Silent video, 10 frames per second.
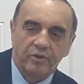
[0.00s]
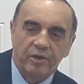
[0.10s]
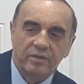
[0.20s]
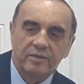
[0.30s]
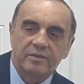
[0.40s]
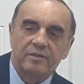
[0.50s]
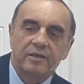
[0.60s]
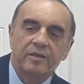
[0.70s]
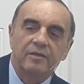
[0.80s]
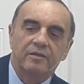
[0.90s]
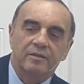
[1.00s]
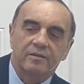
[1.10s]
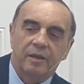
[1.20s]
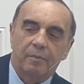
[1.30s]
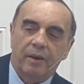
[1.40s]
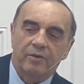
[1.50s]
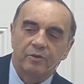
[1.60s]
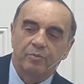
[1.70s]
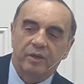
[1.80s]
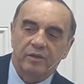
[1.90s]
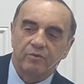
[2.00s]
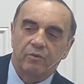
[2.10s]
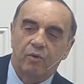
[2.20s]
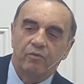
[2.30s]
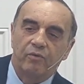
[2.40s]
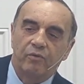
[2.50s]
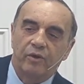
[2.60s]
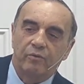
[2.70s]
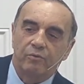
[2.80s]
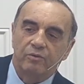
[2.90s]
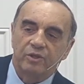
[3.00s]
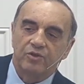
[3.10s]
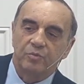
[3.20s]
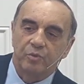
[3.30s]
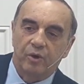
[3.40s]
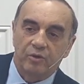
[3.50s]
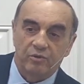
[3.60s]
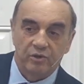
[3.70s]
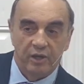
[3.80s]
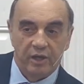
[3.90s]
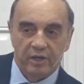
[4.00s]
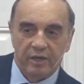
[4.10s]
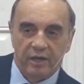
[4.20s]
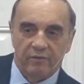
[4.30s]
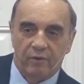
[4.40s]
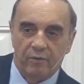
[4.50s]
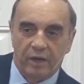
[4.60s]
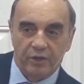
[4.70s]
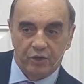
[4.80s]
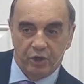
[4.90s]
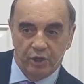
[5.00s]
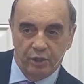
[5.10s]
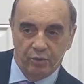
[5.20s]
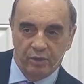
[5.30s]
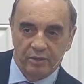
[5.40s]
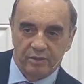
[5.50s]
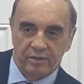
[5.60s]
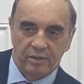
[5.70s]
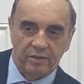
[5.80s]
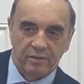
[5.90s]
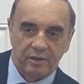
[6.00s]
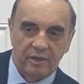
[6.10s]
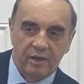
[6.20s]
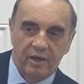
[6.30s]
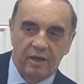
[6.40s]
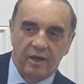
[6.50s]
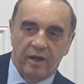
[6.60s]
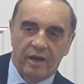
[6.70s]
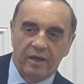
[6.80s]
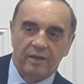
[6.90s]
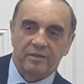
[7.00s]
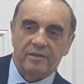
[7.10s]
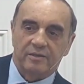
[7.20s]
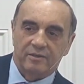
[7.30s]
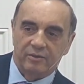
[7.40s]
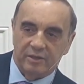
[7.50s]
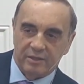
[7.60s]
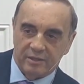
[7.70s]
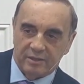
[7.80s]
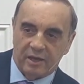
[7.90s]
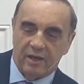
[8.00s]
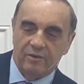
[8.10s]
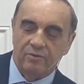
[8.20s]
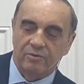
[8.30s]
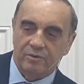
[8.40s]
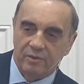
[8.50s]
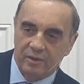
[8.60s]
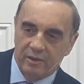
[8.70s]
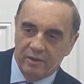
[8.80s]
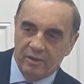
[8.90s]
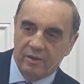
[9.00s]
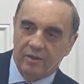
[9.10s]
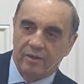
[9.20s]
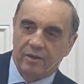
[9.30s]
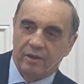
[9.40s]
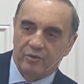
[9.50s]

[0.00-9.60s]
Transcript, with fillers: they become extremely resistant because they begin to leave the antibiotic and they gain resistance. So then it is necessary